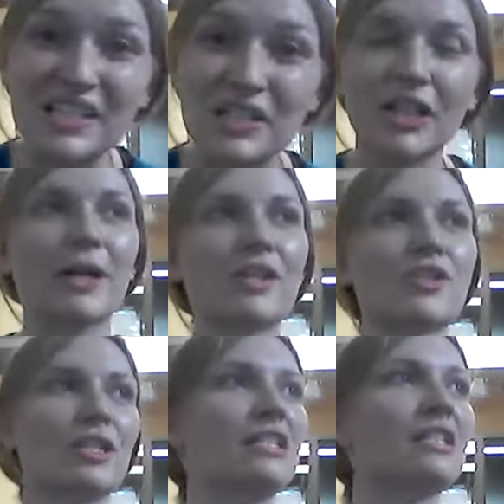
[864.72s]
great
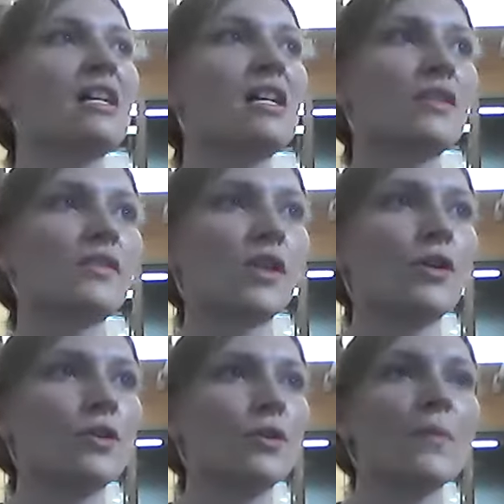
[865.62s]
question.
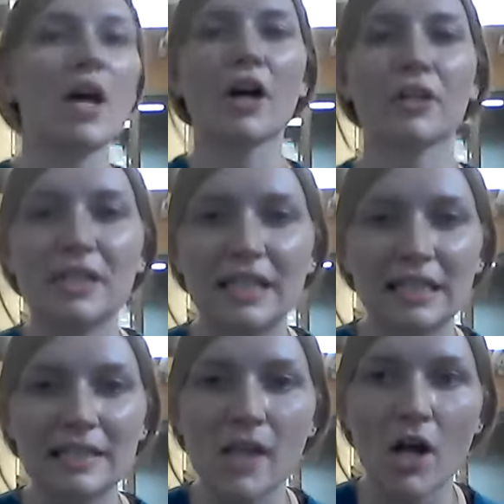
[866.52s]
So our
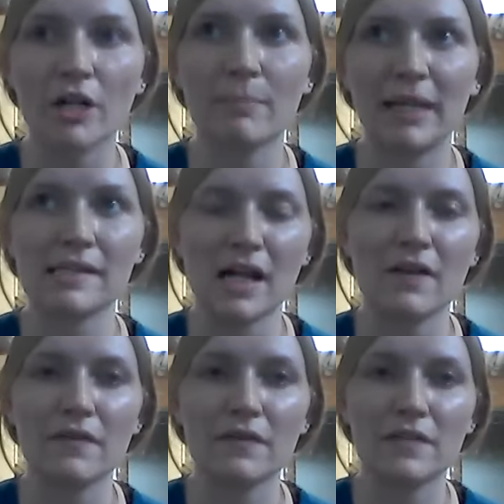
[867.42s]
needs are based
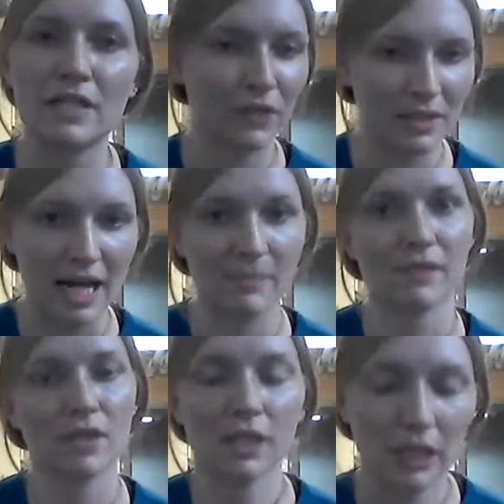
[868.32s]
off different
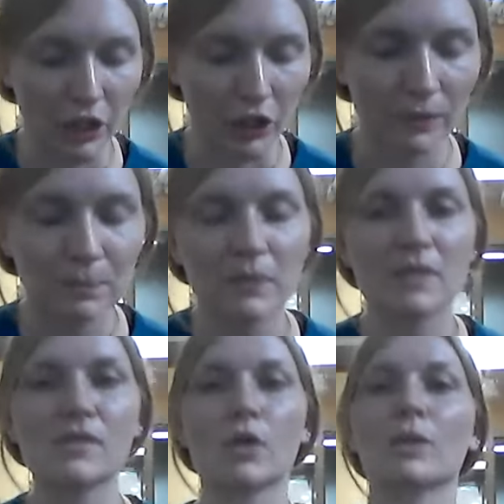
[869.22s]
times of the year.
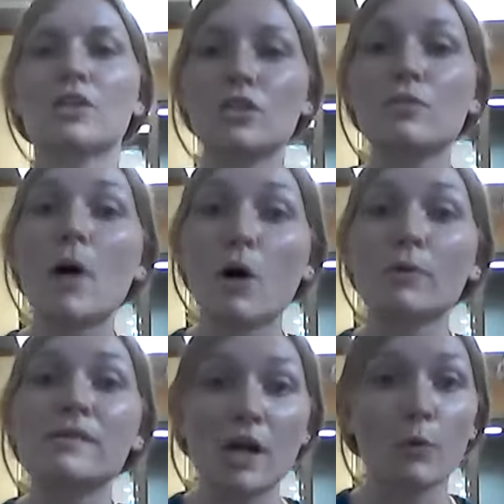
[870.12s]
So we do
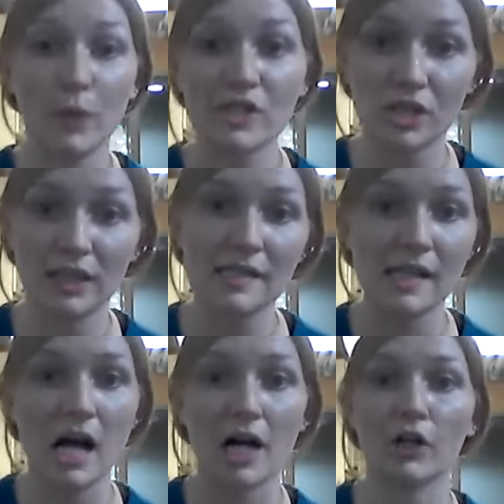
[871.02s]
post a wish
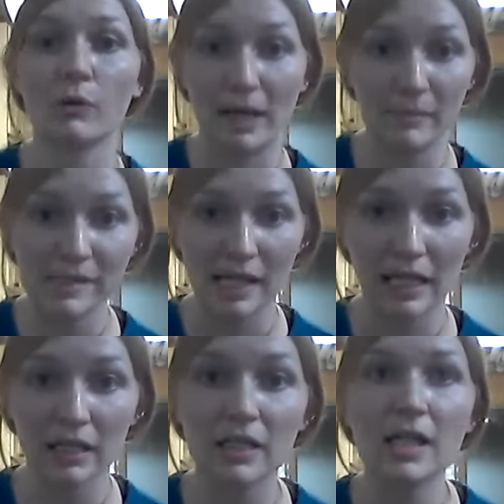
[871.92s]
list on our
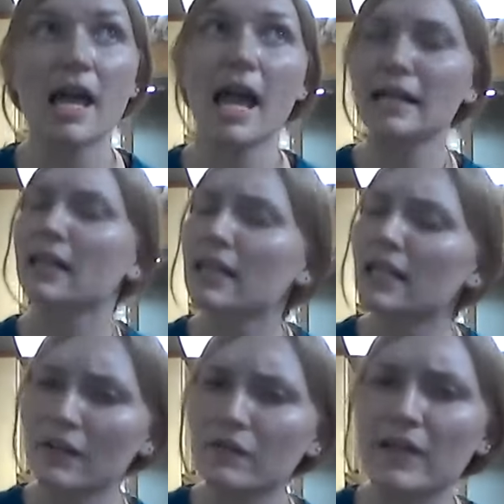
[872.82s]
website, and I
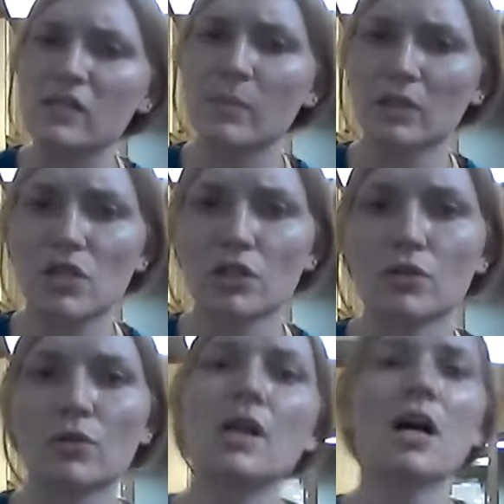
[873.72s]
think on Facebook
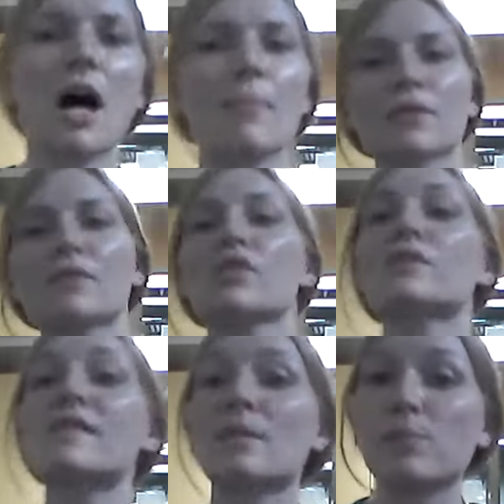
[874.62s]
too, about
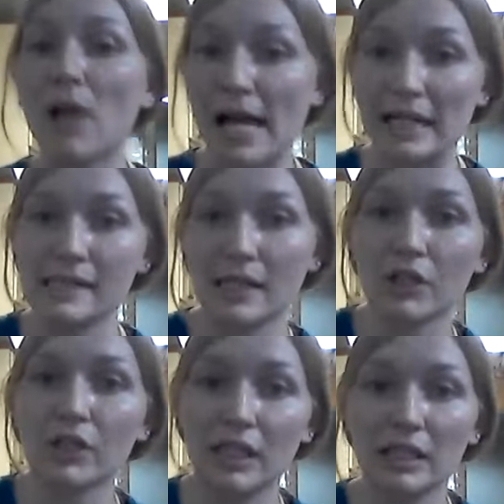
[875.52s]
certain supplies that
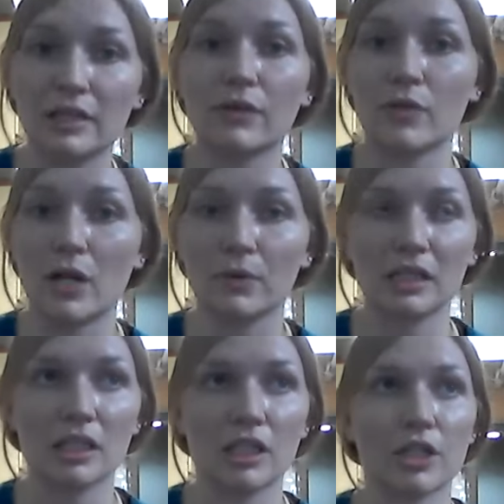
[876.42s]
are needed throughout the
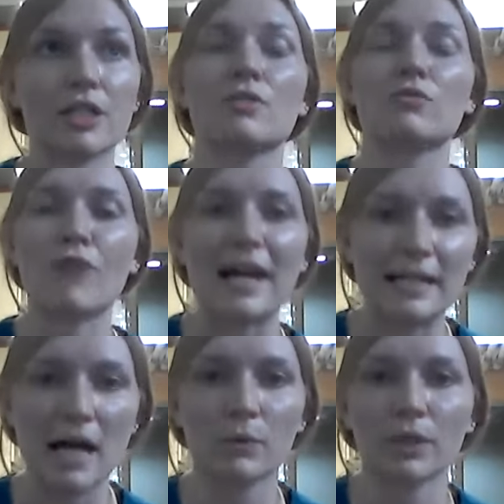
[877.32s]
year. Right
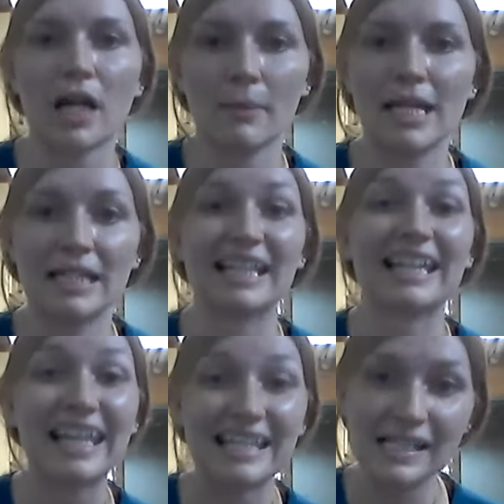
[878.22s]
now we're coming into
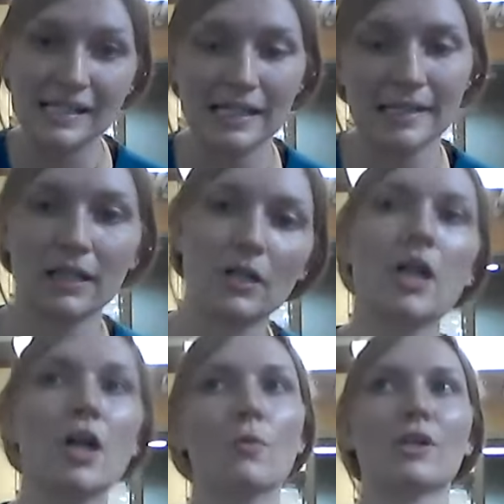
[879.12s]
kitten season,
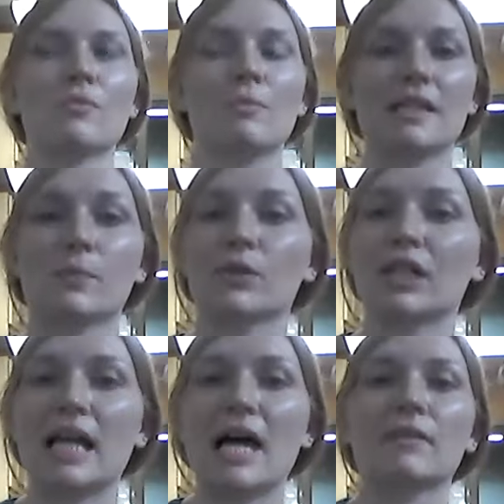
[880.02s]
which means we're
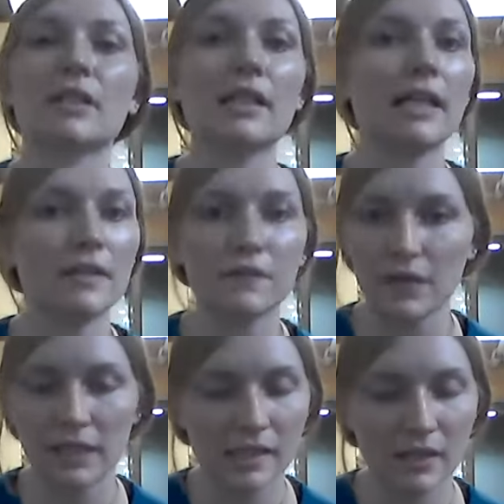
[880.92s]
gonna have an
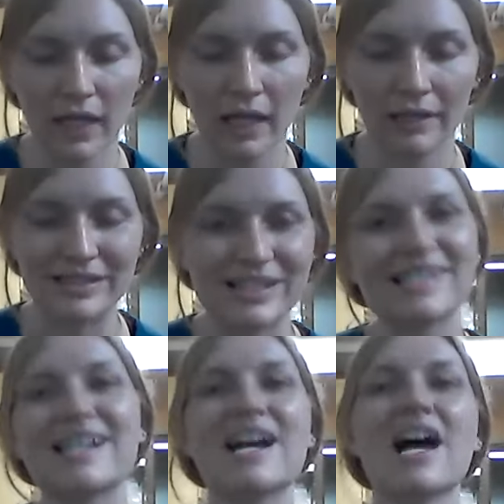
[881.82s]
influx of
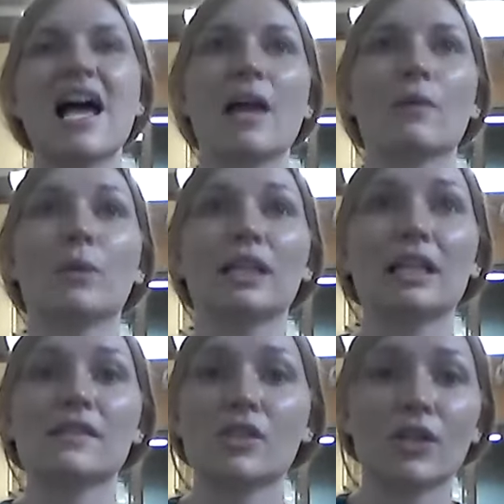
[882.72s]
kittens, and we
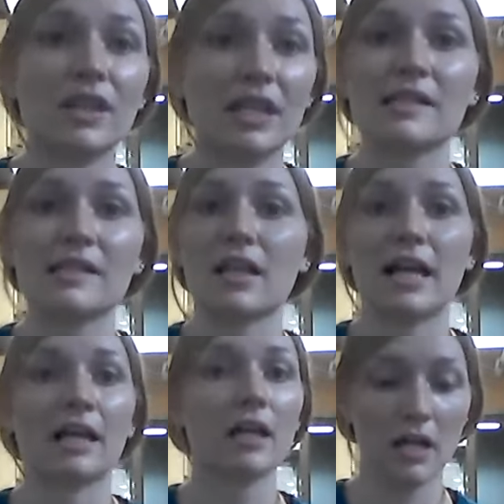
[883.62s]
need certain things like